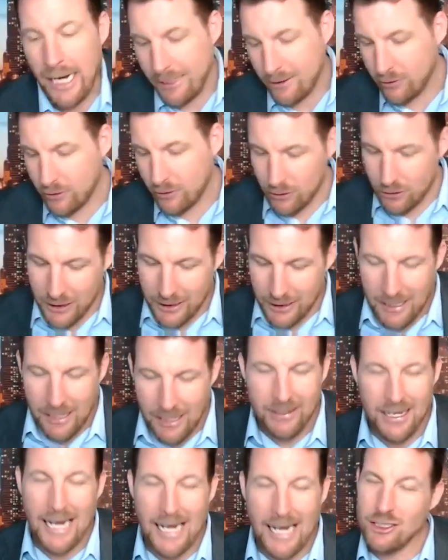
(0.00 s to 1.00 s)
so see,
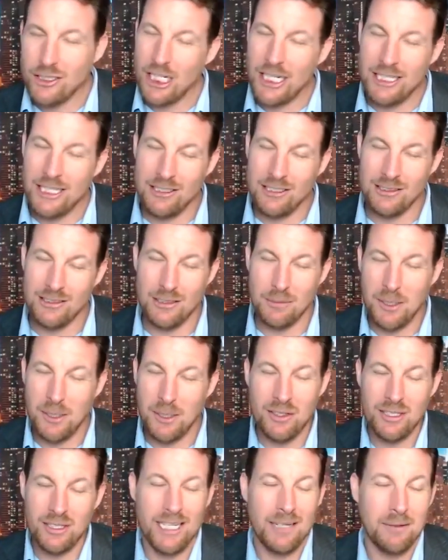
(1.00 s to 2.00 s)
now that changes the
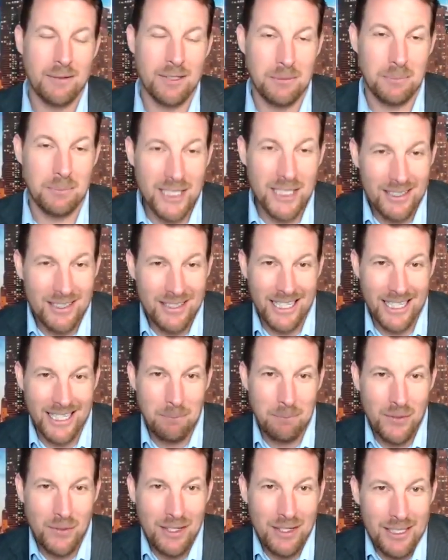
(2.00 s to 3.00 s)
ball game completely.
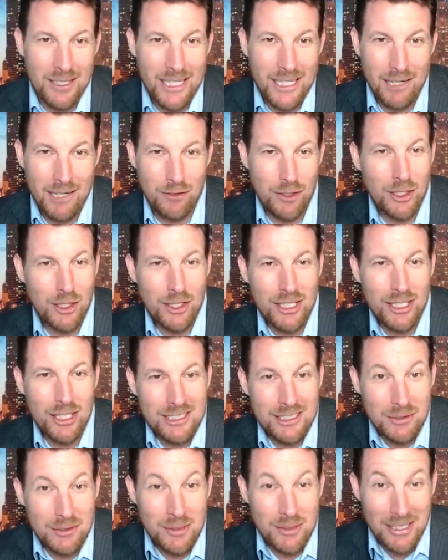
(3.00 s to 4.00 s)
If you're going
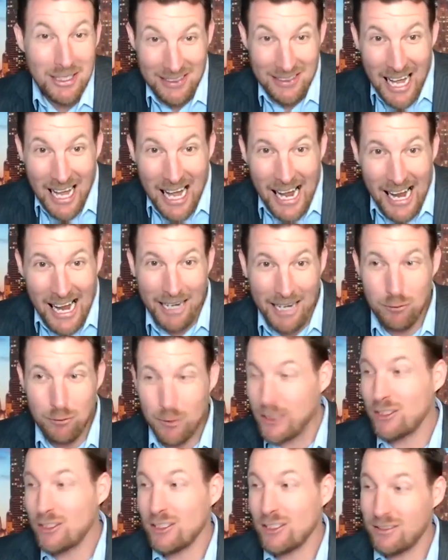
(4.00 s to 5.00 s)
to do it live,
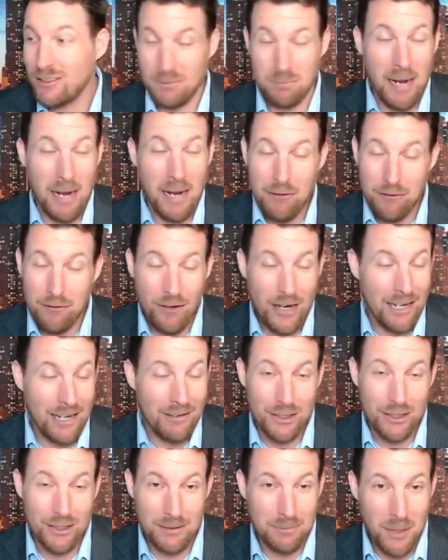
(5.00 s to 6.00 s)
which is my
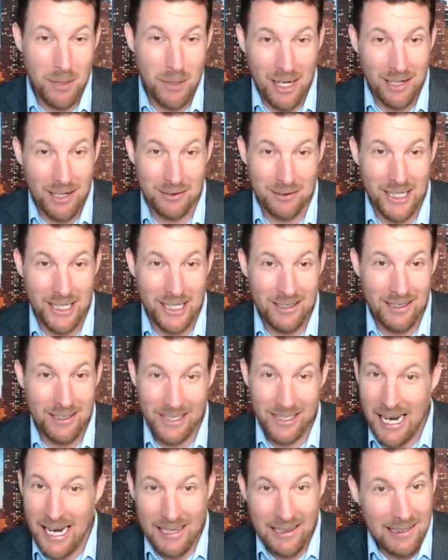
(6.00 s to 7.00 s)
favorite model, right?
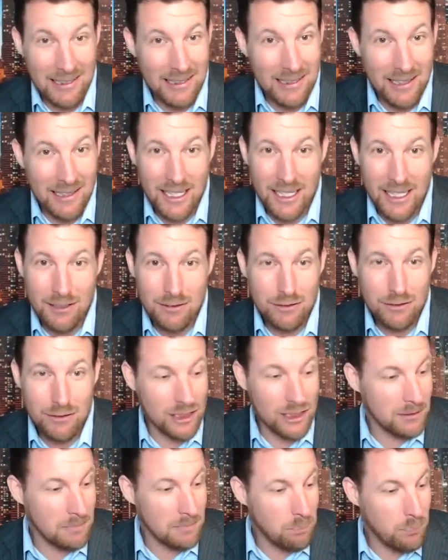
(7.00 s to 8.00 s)
Like I love
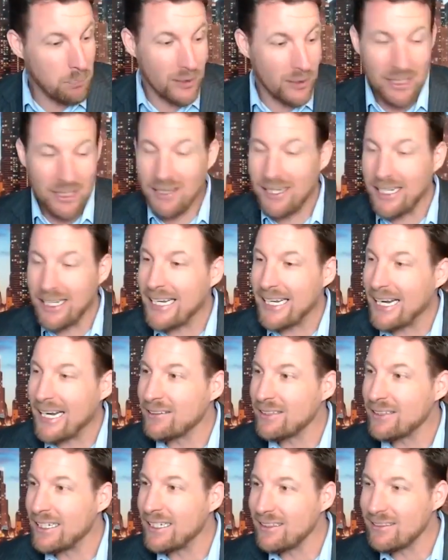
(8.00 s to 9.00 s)
just putting a link
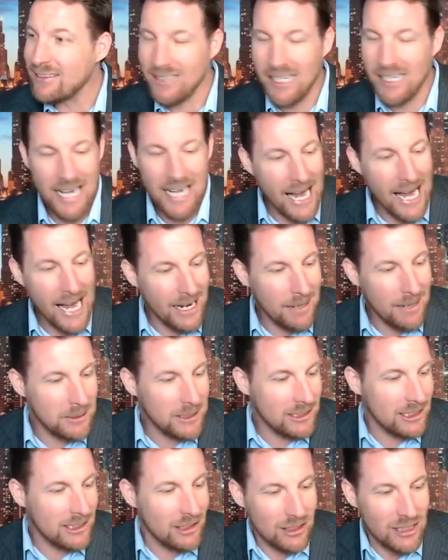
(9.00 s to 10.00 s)
out there and saying, hey, I'm
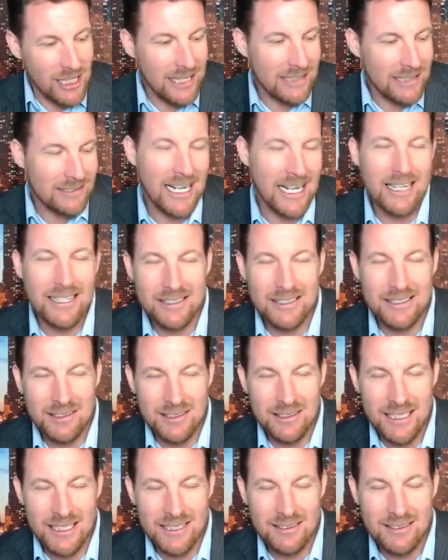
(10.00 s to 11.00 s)
going to teach you guys how to
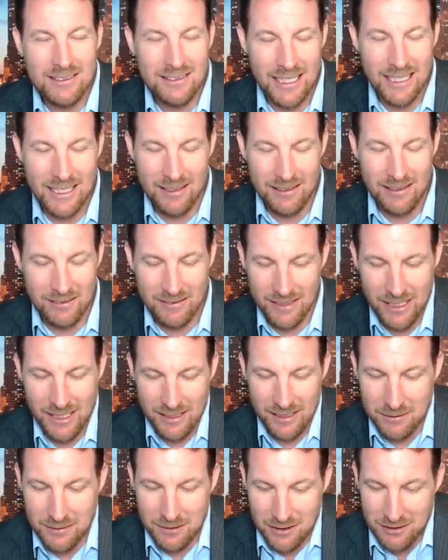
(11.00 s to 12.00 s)
do this, and
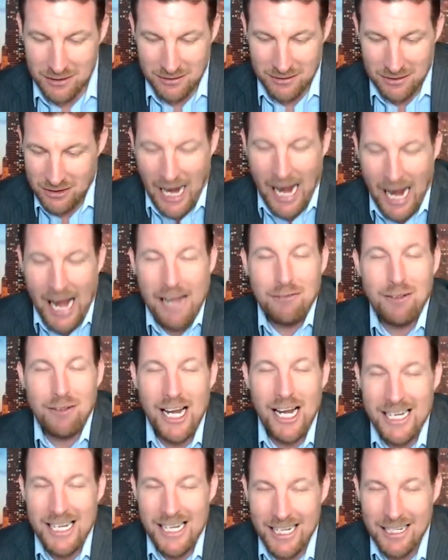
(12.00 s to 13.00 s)
just dive
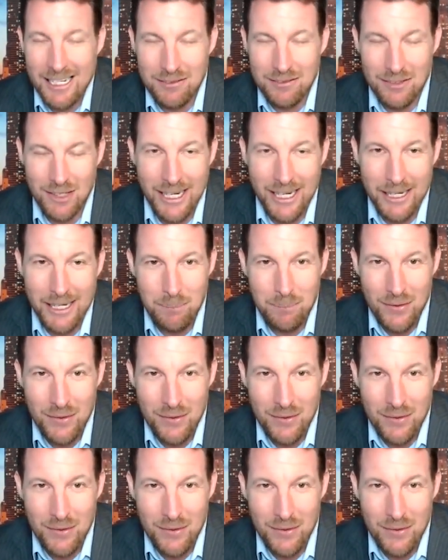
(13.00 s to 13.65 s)
right in, right?